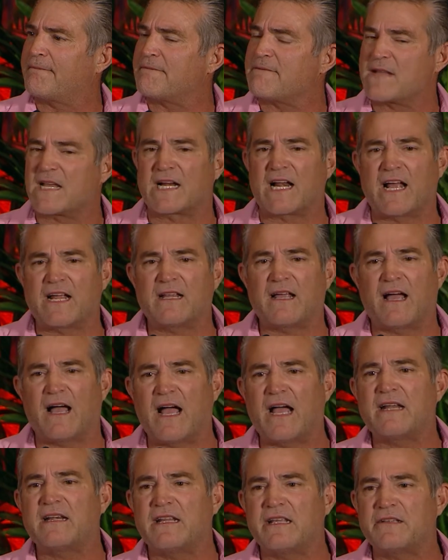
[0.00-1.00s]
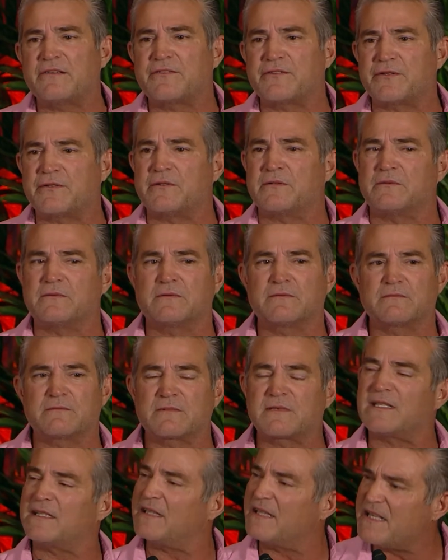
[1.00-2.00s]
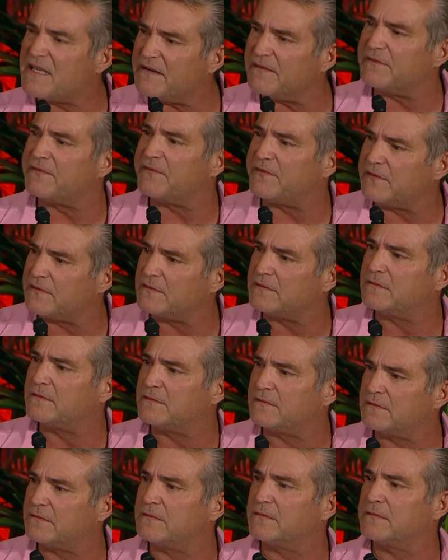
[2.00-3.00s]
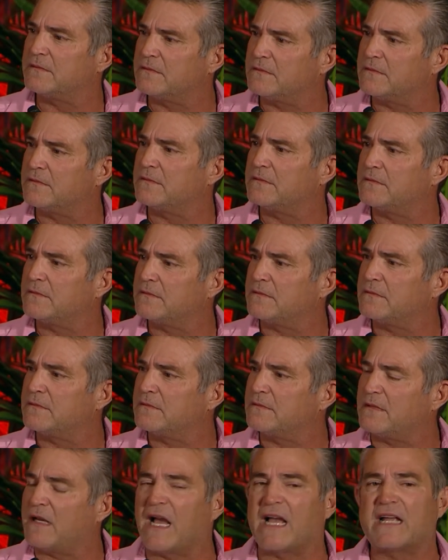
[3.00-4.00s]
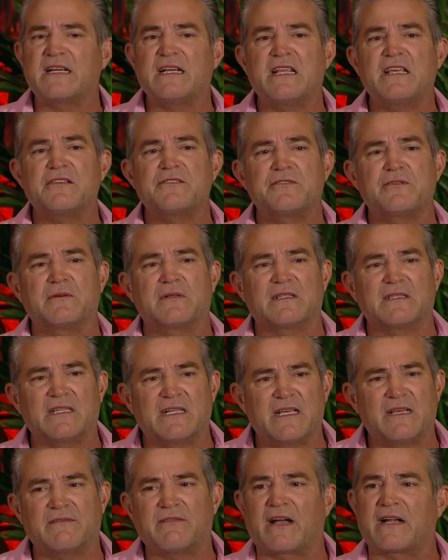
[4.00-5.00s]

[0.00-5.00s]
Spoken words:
And I need you to live. I need you to live.